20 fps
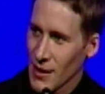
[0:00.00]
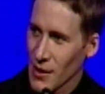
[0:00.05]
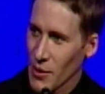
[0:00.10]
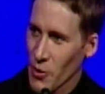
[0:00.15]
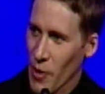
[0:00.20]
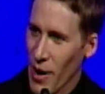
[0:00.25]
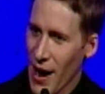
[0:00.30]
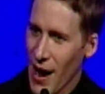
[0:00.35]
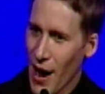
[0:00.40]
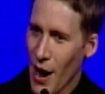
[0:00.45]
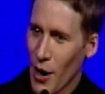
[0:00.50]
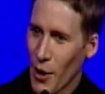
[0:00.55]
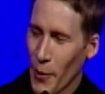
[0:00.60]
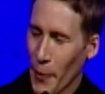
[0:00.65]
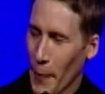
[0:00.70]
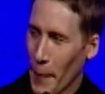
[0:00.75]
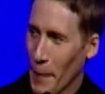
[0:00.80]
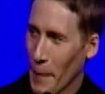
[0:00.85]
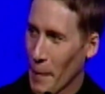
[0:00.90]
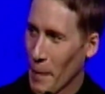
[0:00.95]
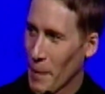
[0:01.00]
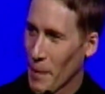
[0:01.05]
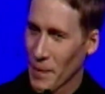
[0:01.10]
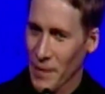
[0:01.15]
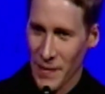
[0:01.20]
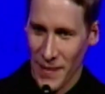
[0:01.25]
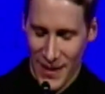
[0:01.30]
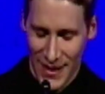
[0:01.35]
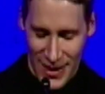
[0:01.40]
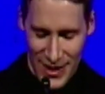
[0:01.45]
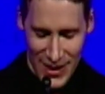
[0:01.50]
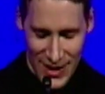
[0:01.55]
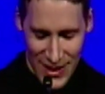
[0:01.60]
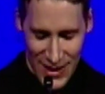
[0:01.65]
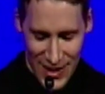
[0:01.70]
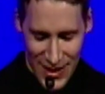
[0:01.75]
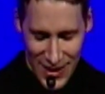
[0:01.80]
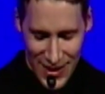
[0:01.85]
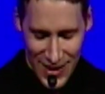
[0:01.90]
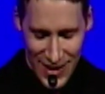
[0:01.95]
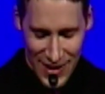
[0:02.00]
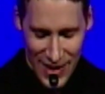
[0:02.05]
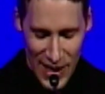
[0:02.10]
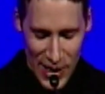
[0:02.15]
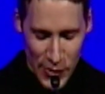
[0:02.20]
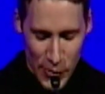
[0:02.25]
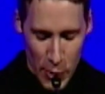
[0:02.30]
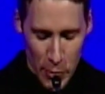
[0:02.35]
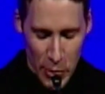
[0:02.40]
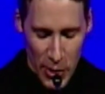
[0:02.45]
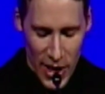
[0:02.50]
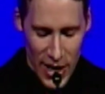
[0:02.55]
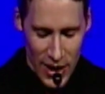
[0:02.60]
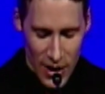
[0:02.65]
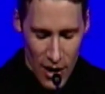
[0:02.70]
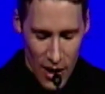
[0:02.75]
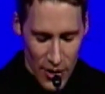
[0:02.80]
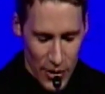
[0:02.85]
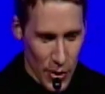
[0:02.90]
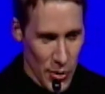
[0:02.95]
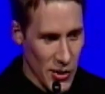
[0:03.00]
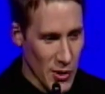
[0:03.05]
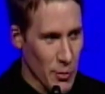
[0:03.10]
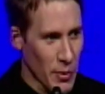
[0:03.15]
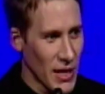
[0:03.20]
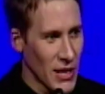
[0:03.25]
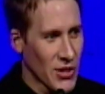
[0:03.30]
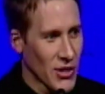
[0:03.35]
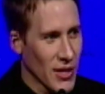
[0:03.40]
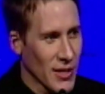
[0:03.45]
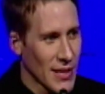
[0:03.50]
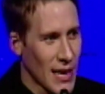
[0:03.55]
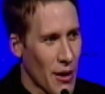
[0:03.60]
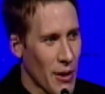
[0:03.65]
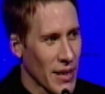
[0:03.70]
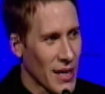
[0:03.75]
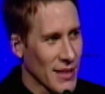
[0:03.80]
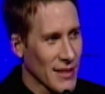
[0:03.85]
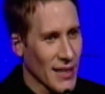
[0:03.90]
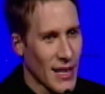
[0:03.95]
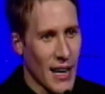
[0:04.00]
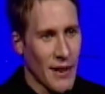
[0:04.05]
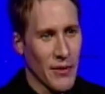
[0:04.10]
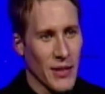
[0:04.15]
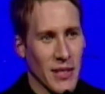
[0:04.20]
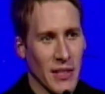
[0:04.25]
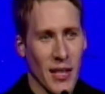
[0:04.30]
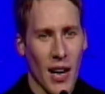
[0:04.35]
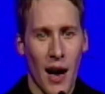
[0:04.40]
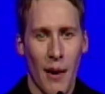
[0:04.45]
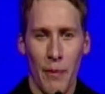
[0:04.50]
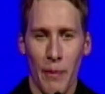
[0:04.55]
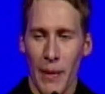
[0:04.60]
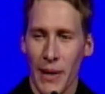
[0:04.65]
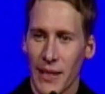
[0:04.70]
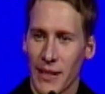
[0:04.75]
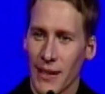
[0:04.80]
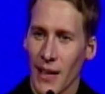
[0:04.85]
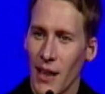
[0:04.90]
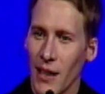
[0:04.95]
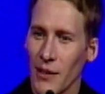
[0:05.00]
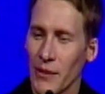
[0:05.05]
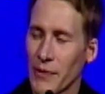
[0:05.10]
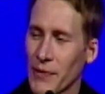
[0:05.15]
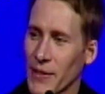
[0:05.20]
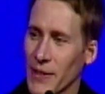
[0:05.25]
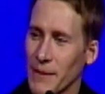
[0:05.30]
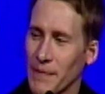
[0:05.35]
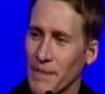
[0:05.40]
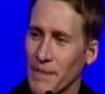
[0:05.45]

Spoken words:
Wow. Thanks for playing all those speeches. Now I guess I have to top myself.